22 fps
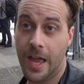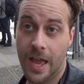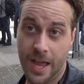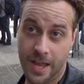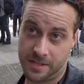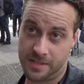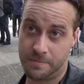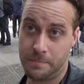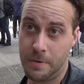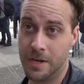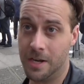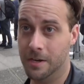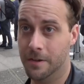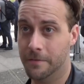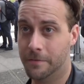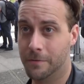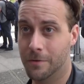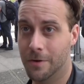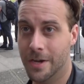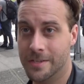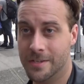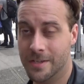And speaking of
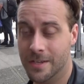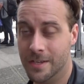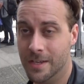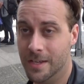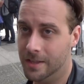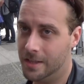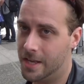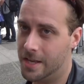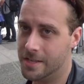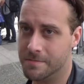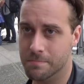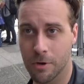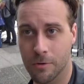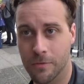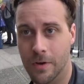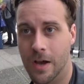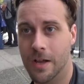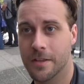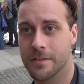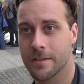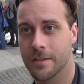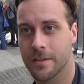crazy, let's move
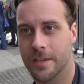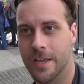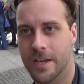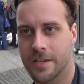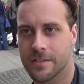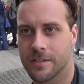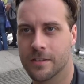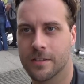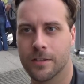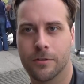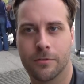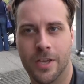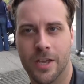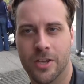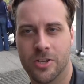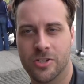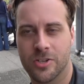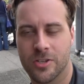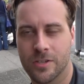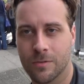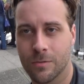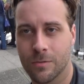on to the next location,